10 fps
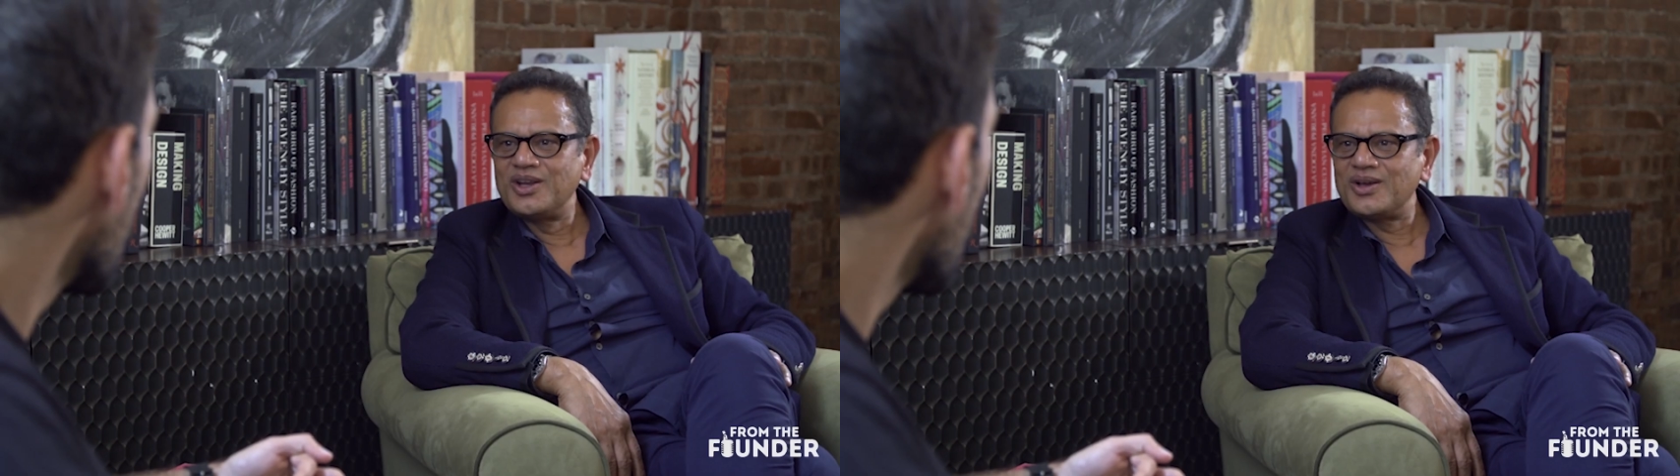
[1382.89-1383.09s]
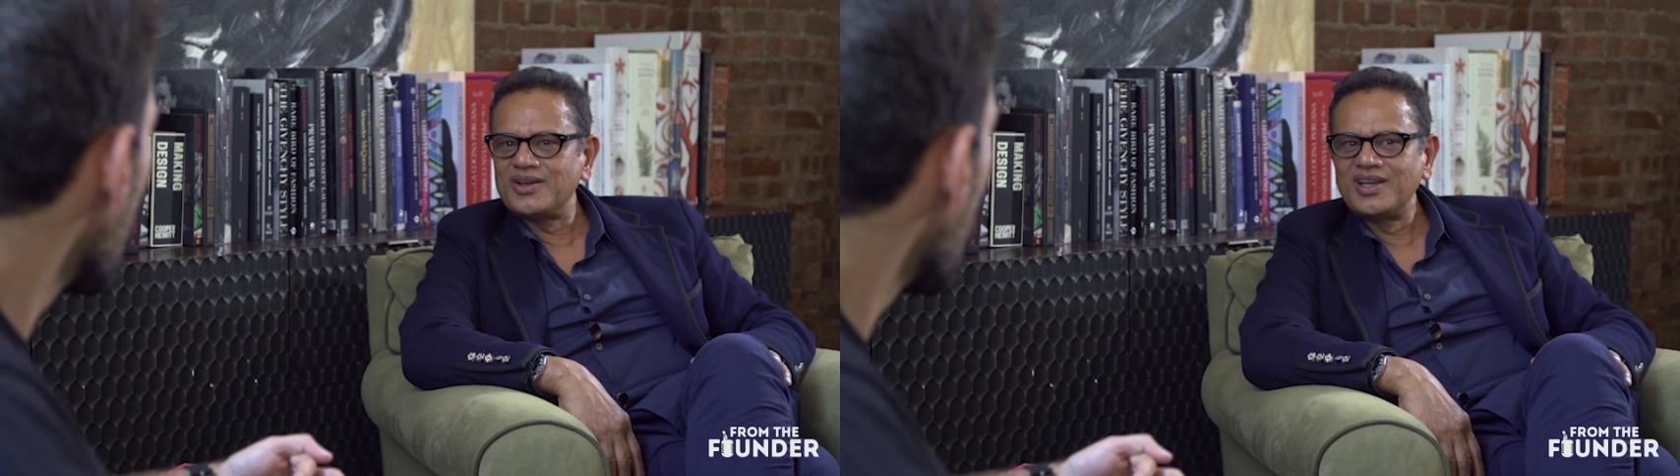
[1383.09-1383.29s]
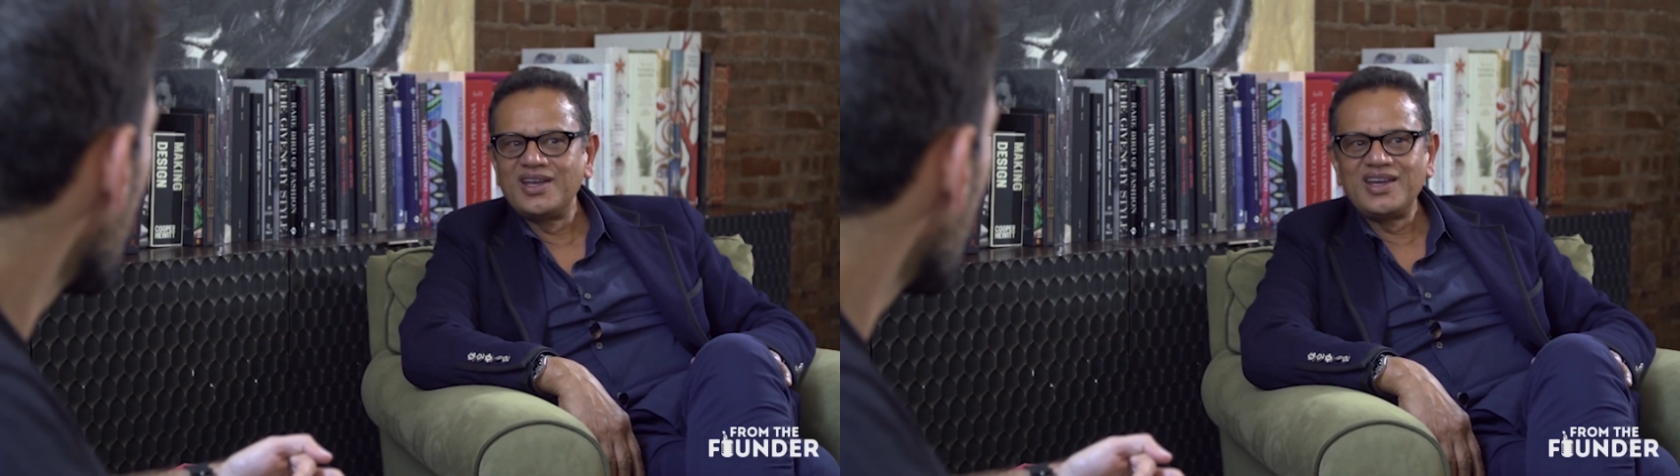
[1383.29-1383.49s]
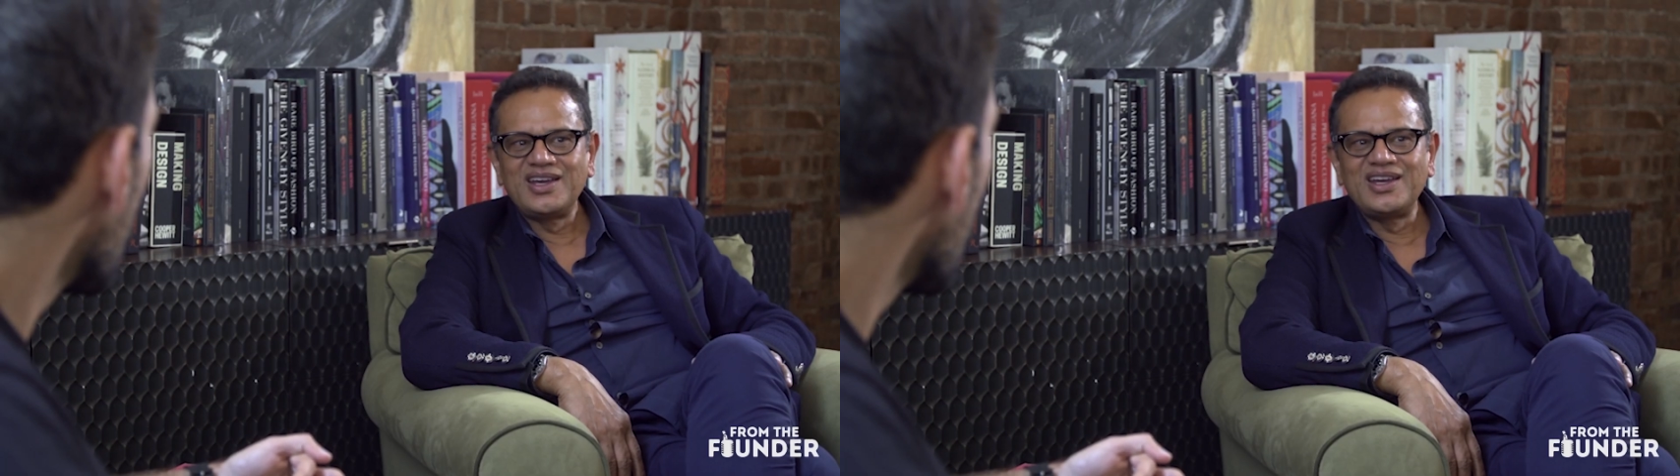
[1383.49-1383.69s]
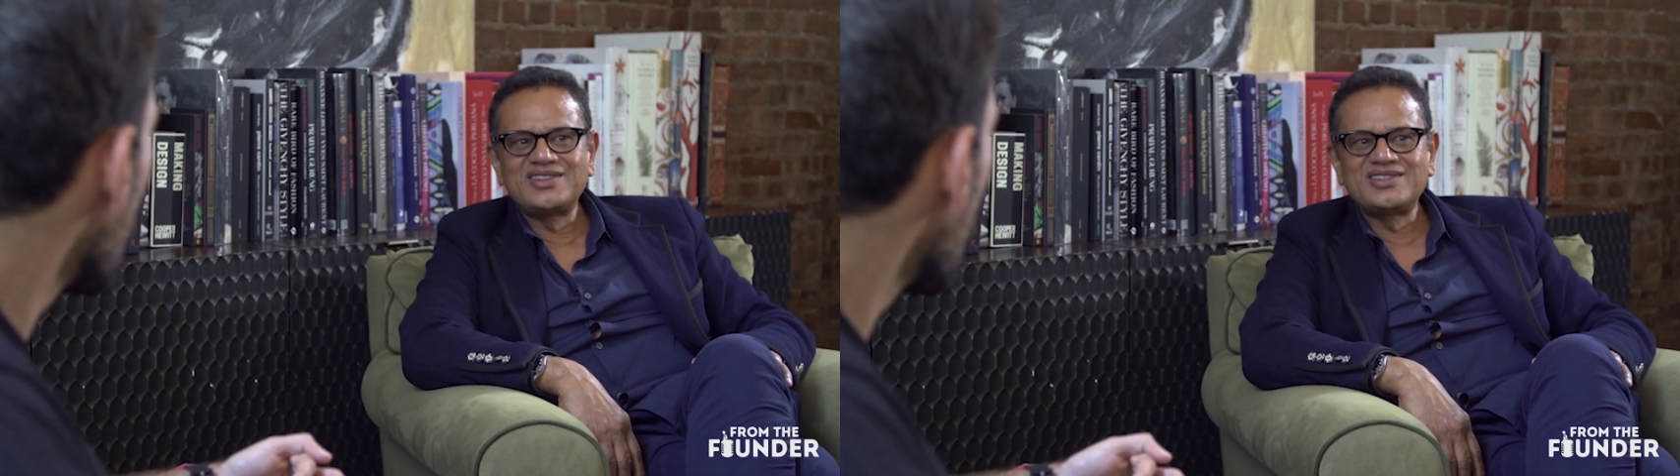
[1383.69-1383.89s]
know,
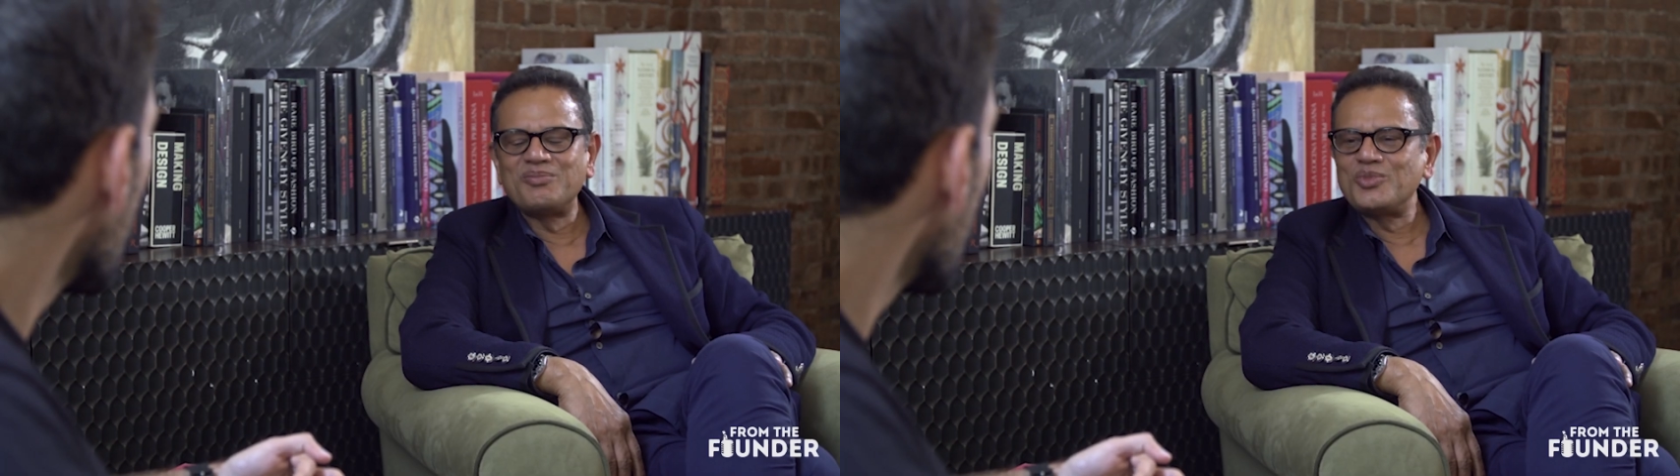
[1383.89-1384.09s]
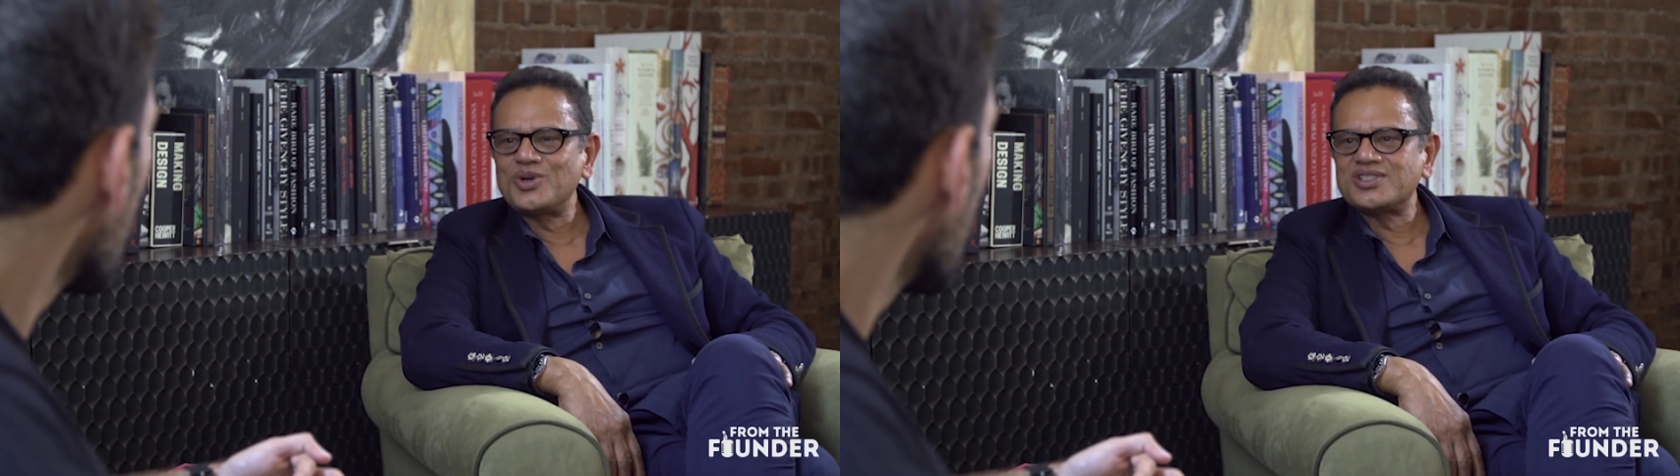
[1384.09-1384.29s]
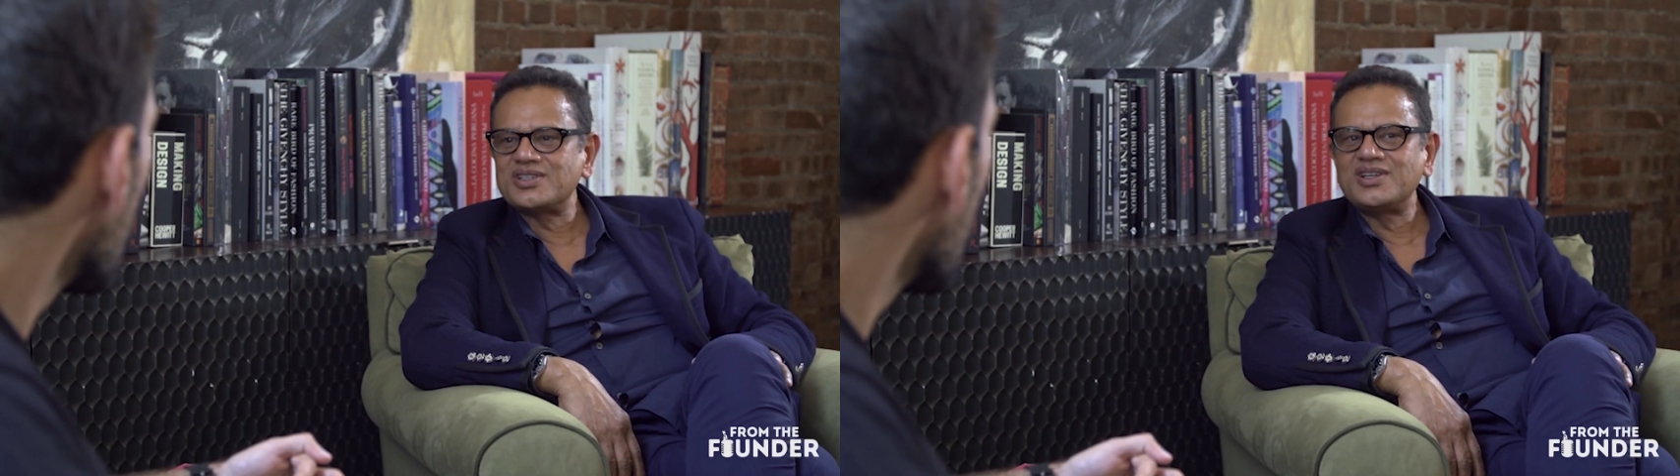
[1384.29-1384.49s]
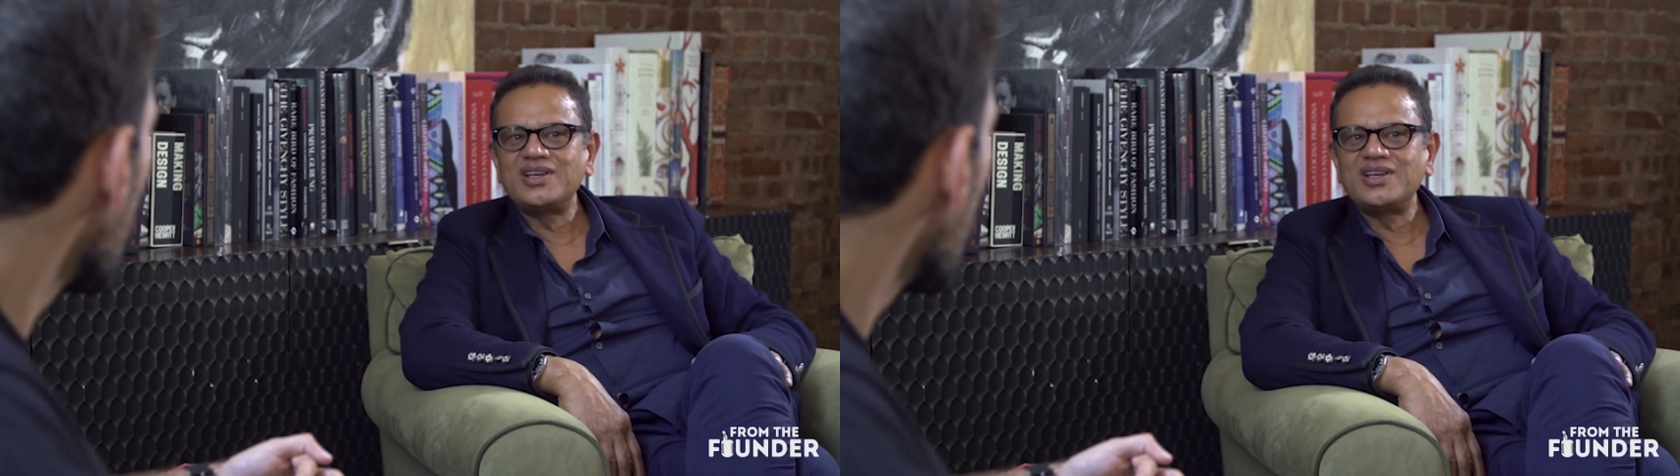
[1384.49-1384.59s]
it's the most